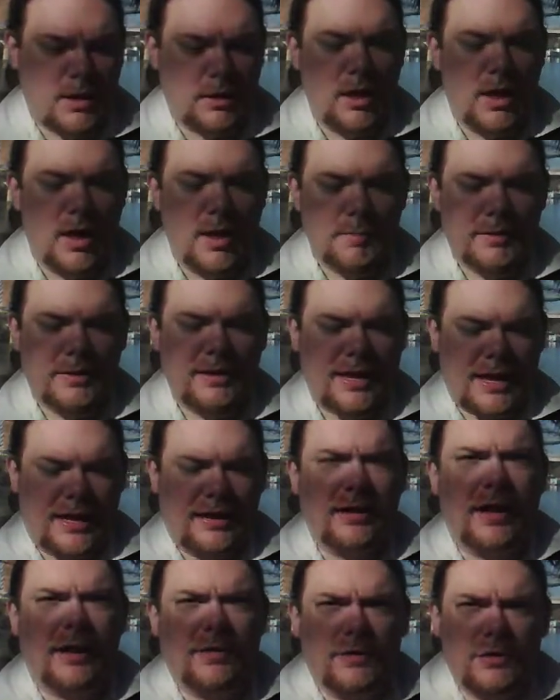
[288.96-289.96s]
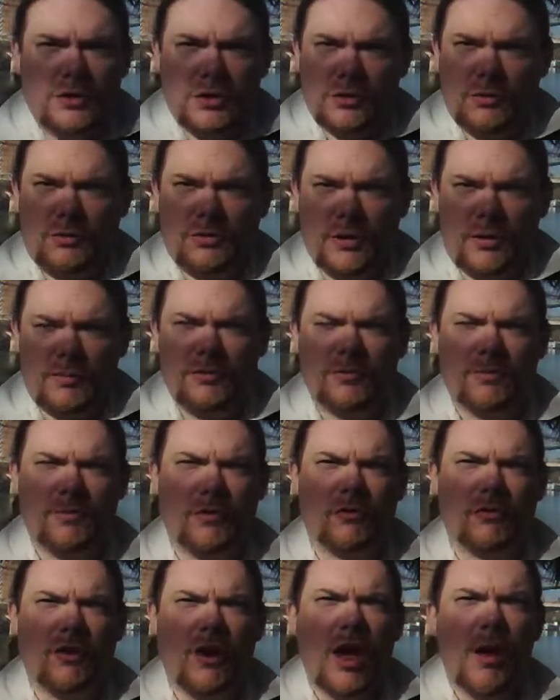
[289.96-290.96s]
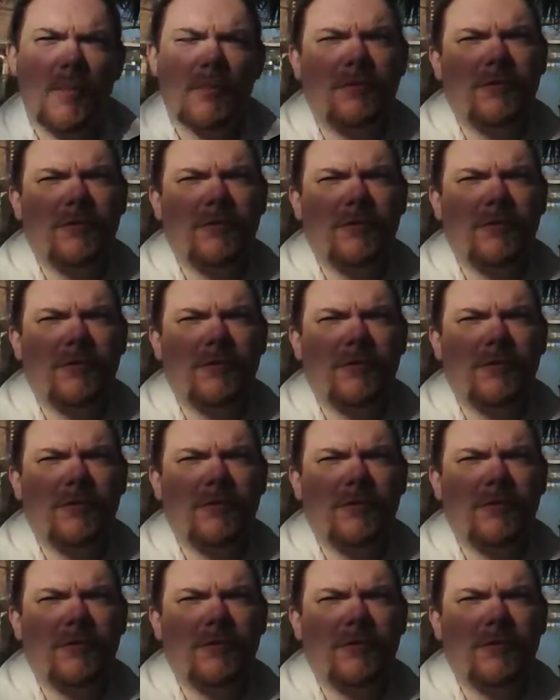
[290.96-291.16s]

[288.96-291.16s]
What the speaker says: as well, but and the 2 thumbs approach.